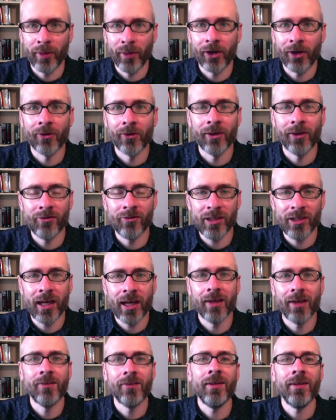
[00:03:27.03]
pair that she
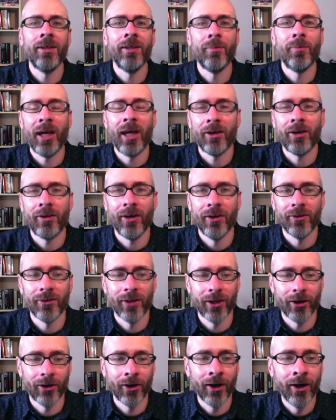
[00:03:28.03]
has in the
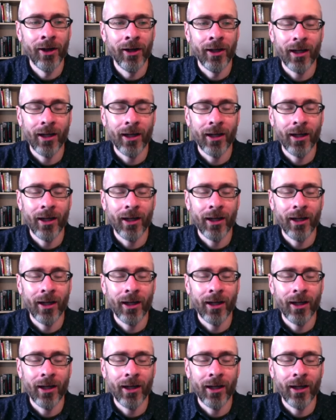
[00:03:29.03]
background there,